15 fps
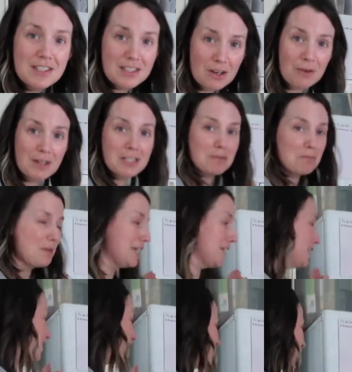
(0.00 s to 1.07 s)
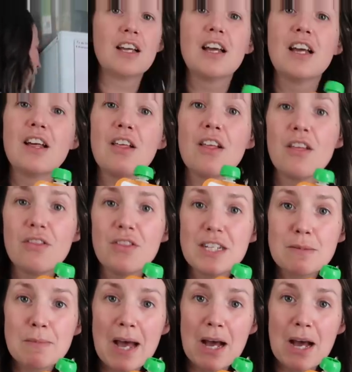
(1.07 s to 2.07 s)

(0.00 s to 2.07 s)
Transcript: is going to be this